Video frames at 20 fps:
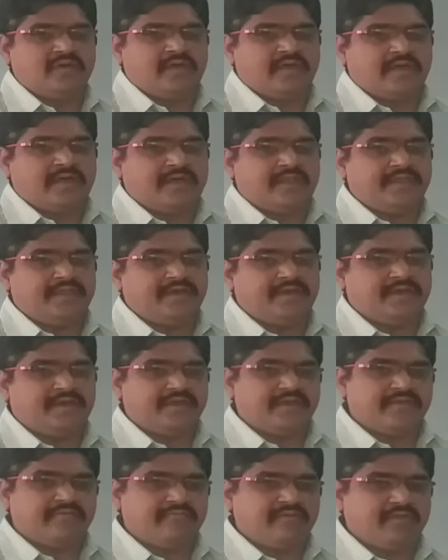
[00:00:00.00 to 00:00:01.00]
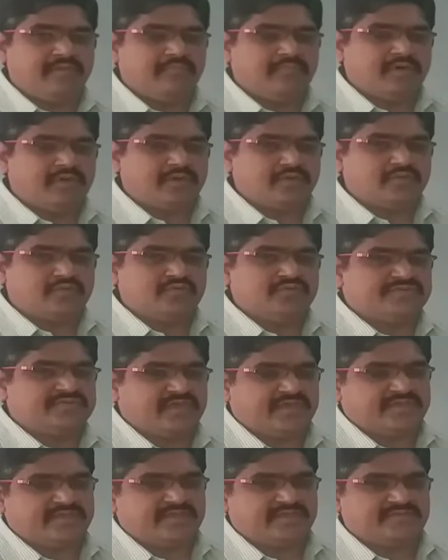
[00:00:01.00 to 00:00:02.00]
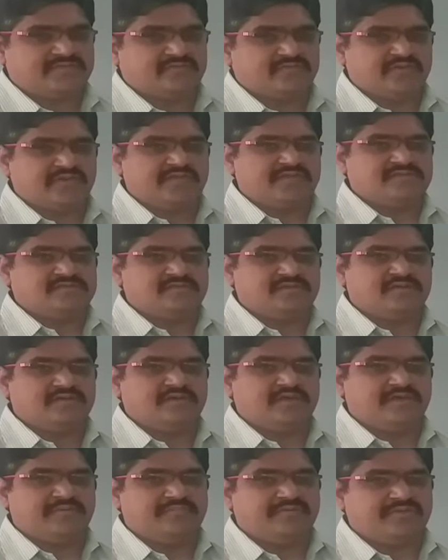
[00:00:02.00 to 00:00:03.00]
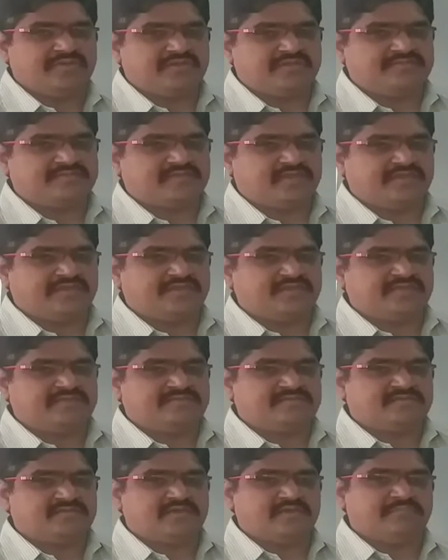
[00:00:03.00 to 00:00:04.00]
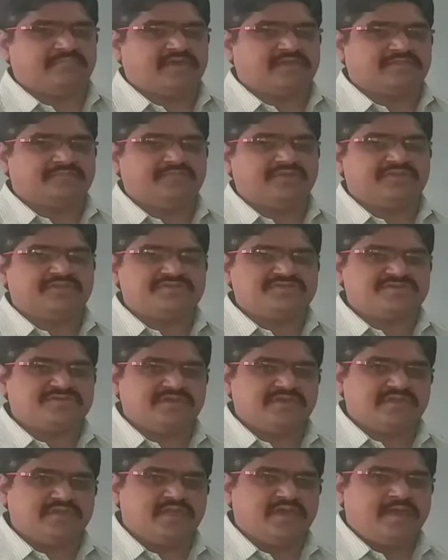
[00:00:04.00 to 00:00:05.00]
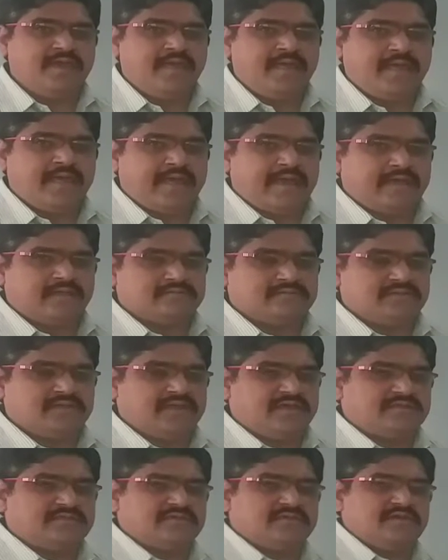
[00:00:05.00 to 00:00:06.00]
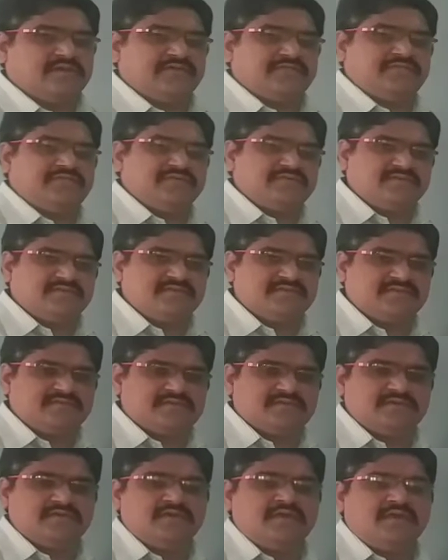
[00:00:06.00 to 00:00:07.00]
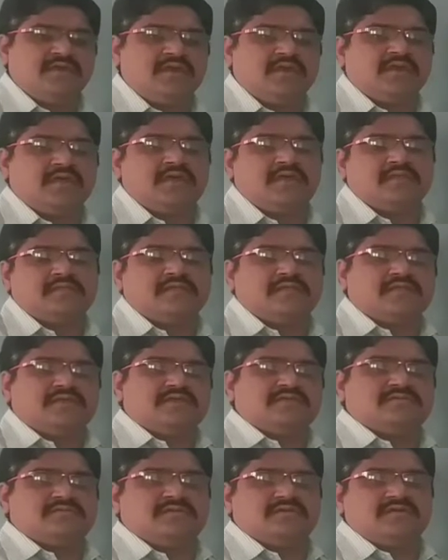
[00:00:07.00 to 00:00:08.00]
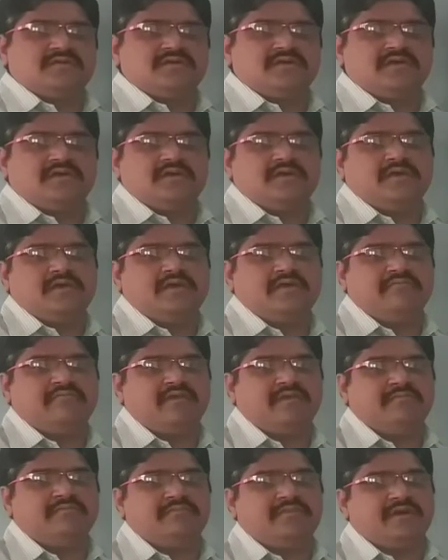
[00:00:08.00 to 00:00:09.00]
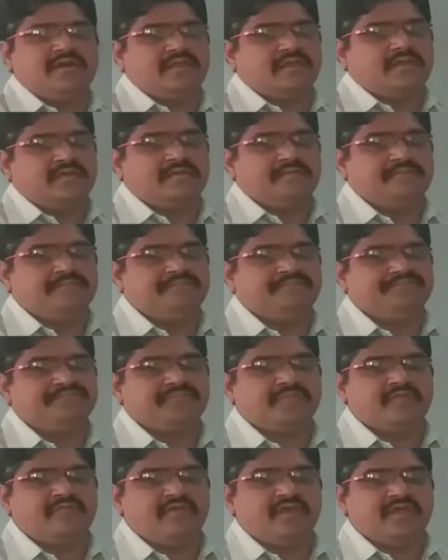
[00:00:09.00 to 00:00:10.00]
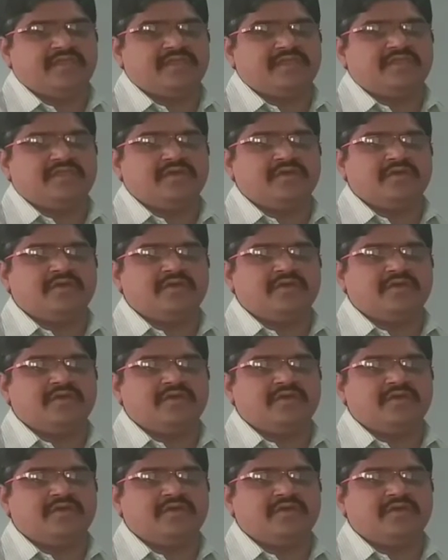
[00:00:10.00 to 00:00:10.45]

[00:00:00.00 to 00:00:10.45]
and Weinberg, two scientists. One is a British scientist, a mathematician, as well as a physicist, that is Weinberg, wherein